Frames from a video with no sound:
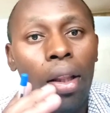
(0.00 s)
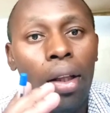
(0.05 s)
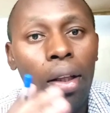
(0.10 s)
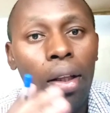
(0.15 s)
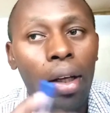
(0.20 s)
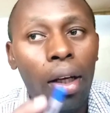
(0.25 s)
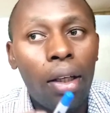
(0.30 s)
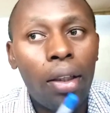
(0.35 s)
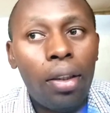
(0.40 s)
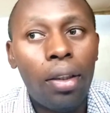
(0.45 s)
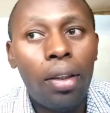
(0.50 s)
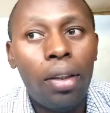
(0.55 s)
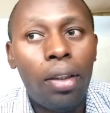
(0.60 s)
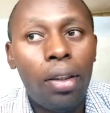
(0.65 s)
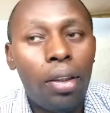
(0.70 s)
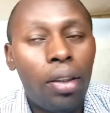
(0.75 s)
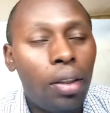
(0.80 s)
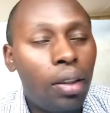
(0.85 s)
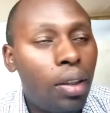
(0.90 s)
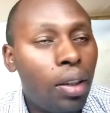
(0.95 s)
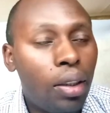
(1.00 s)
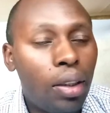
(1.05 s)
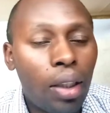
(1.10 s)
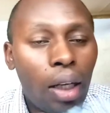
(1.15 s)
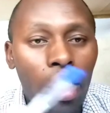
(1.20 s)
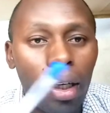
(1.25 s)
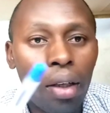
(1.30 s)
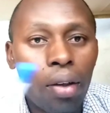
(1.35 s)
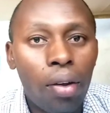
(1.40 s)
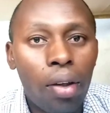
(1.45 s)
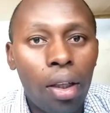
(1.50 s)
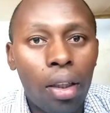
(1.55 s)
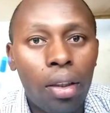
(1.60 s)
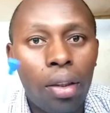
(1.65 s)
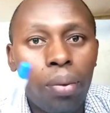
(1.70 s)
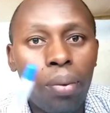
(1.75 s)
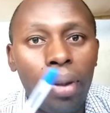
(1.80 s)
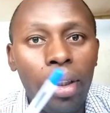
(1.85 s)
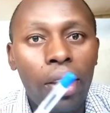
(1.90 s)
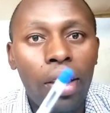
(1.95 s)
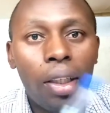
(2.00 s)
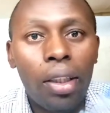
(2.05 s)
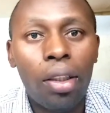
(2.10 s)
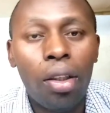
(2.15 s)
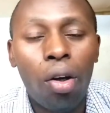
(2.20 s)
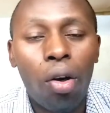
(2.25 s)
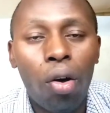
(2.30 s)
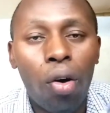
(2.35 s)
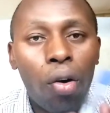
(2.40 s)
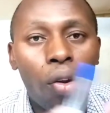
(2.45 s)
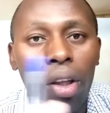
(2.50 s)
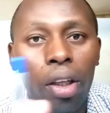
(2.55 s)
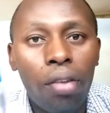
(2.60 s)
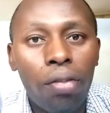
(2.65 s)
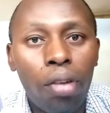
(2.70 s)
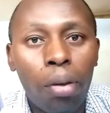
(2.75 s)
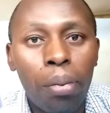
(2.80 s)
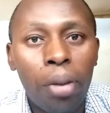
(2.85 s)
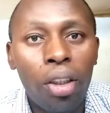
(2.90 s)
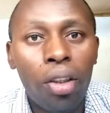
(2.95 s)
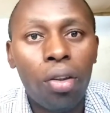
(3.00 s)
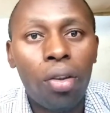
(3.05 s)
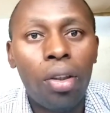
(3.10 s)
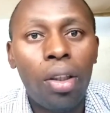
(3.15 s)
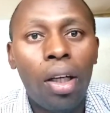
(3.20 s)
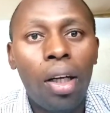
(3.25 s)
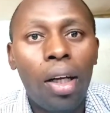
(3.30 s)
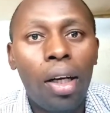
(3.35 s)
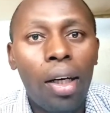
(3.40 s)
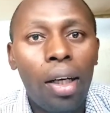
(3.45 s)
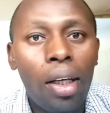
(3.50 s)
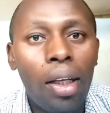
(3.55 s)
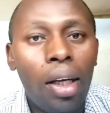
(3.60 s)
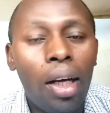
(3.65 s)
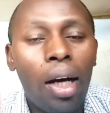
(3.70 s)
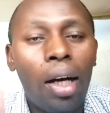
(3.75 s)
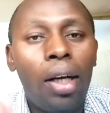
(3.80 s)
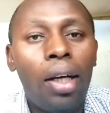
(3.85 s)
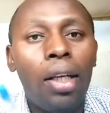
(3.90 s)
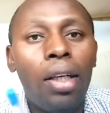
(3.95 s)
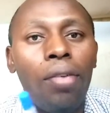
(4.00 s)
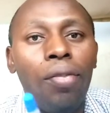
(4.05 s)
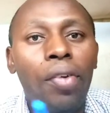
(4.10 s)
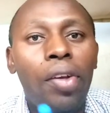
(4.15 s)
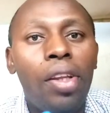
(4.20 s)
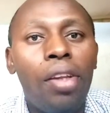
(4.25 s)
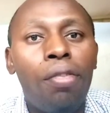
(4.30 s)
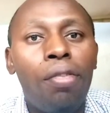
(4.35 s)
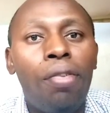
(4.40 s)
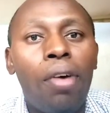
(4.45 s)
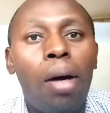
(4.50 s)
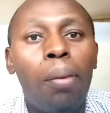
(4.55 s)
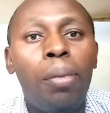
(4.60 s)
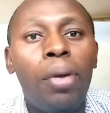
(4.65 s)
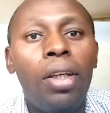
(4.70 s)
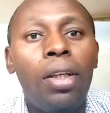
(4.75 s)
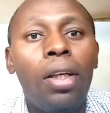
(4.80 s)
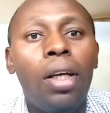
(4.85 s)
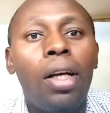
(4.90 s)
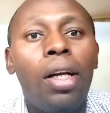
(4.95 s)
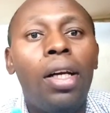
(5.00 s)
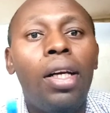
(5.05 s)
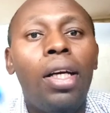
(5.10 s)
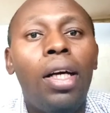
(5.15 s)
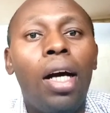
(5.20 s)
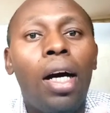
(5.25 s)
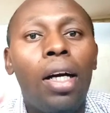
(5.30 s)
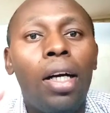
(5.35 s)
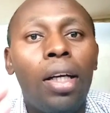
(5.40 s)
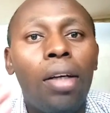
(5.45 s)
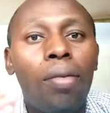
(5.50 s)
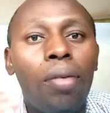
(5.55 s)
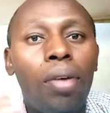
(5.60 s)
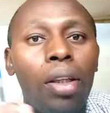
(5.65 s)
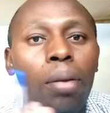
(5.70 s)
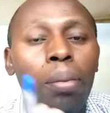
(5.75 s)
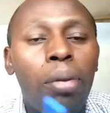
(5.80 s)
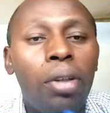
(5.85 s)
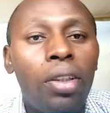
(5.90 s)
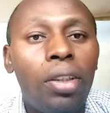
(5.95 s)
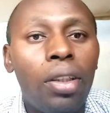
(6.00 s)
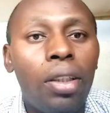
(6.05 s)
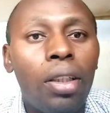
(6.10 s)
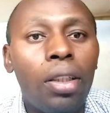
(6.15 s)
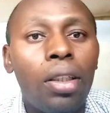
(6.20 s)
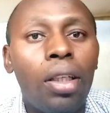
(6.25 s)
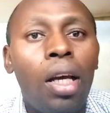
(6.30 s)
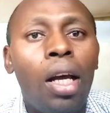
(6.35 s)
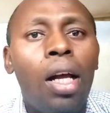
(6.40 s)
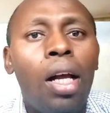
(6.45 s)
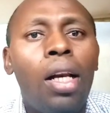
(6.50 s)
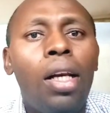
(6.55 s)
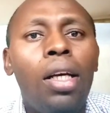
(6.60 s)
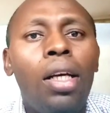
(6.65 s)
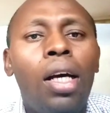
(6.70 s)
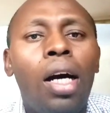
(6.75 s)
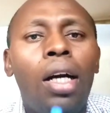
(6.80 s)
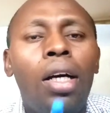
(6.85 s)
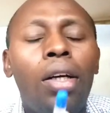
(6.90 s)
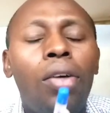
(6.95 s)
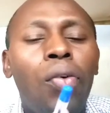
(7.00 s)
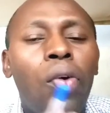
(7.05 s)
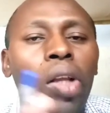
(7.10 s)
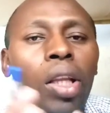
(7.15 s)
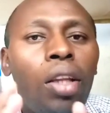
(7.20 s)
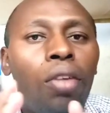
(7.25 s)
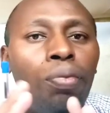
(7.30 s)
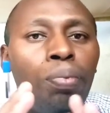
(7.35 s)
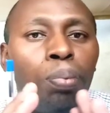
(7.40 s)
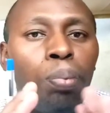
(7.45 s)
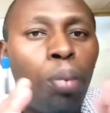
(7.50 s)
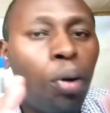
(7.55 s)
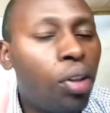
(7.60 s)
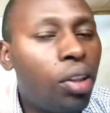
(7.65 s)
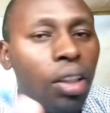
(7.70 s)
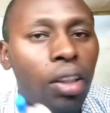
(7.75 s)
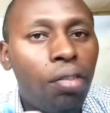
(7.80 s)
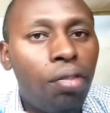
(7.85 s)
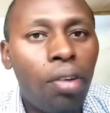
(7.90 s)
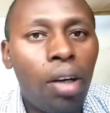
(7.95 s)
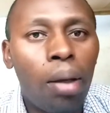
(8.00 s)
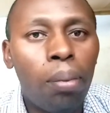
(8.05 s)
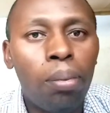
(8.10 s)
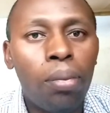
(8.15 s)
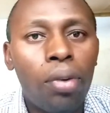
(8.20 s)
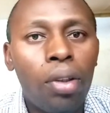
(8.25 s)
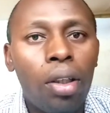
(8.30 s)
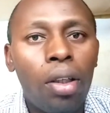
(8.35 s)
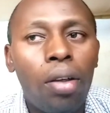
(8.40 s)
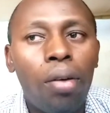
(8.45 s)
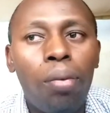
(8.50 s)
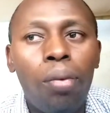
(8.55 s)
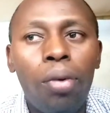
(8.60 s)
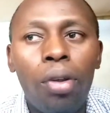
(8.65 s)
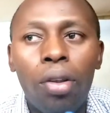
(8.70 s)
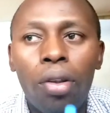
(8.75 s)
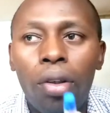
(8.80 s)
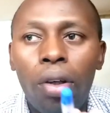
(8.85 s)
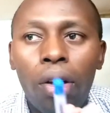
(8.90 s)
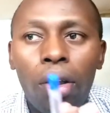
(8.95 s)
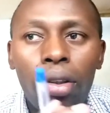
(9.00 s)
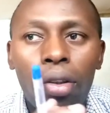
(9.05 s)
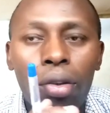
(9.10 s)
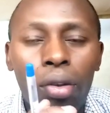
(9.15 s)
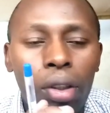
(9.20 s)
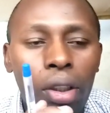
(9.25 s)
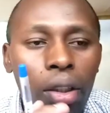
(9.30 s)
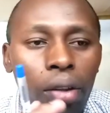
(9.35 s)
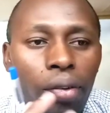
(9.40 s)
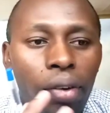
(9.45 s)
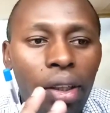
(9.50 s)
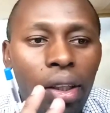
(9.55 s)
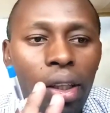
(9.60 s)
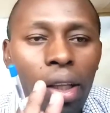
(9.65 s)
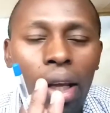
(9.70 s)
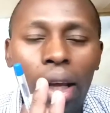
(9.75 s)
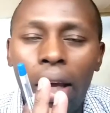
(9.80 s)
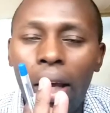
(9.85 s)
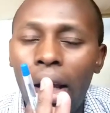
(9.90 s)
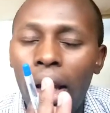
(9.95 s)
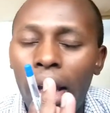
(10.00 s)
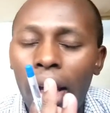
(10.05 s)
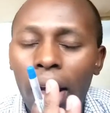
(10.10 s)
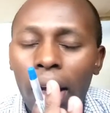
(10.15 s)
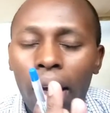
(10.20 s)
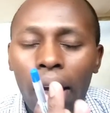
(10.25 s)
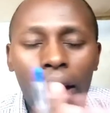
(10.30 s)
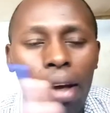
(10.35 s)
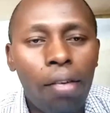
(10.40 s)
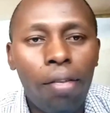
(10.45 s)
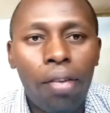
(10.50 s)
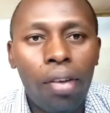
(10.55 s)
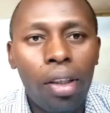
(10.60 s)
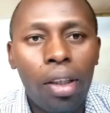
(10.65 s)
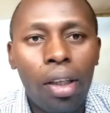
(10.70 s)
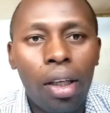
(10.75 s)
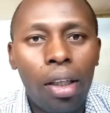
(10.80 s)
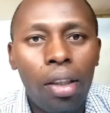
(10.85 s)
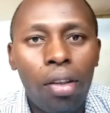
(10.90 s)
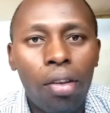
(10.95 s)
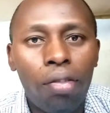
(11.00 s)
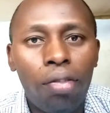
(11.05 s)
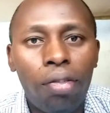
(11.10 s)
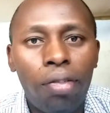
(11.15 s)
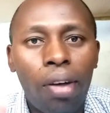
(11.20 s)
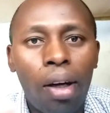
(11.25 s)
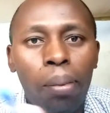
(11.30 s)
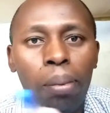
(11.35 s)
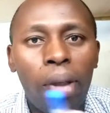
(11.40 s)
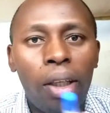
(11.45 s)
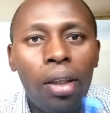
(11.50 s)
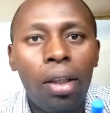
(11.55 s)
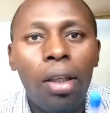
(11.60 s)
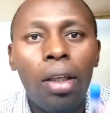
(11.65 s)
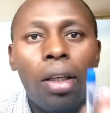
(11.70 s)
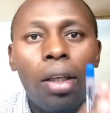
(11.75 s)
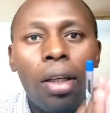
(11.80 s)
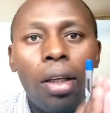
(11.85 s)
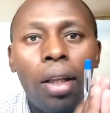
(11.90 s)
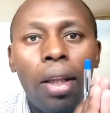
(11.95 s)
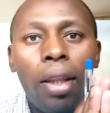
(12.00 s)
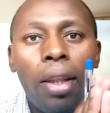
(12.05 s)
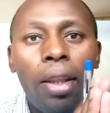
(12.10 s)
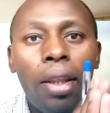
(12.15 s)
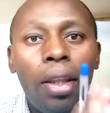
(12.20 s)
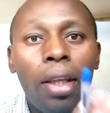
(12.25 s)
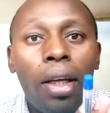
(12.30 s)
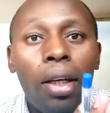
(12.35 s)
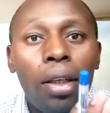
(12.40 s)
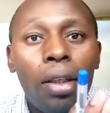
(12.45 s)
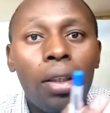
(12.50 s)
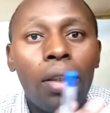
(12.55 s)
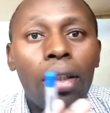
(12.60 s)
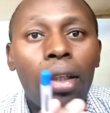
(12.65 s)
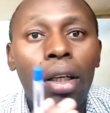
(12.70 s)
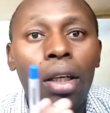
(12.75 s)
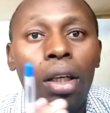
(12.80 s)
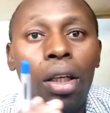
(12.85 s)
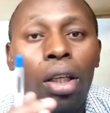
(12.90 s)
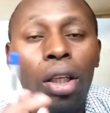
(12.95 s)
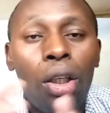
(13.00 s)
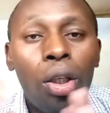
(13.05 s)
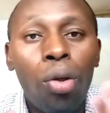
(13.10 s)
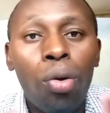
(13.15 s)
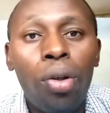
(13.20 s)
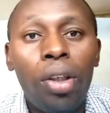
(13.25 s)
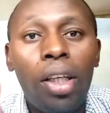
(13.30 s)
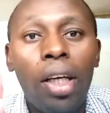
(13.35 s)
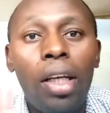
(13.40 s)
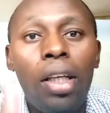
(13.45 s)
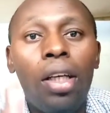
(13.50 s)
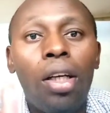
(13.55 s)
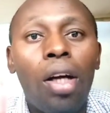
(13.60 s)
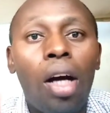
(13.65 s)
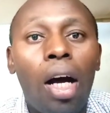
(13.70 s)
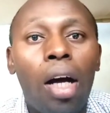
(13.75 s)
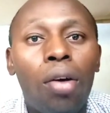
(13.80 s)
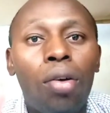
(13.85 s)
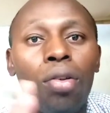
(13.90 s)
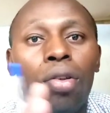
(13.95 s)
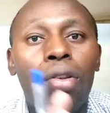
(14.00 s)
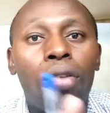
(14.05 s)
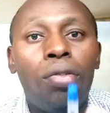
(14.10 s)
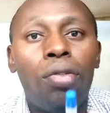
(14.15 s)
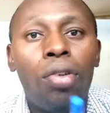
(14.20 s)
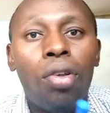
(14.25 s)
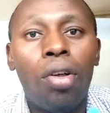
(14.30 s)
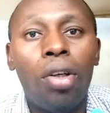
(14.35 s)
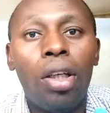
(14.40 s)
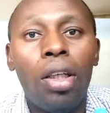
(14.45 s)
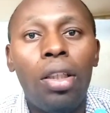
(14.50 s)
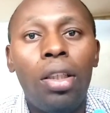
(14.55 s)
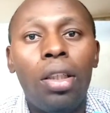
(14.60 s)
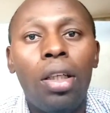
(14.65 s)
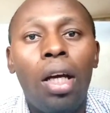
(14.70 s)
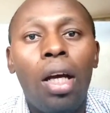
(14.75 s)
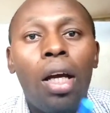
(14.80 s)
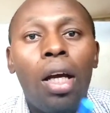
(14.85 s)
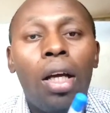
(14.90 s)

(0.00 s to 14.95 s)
Guys, this is the channel that we get all the information regarding with farming, regarding with business, regarding with poultry farm. We are going to deal with every kind of farming. Then you gain a lot of knowledge.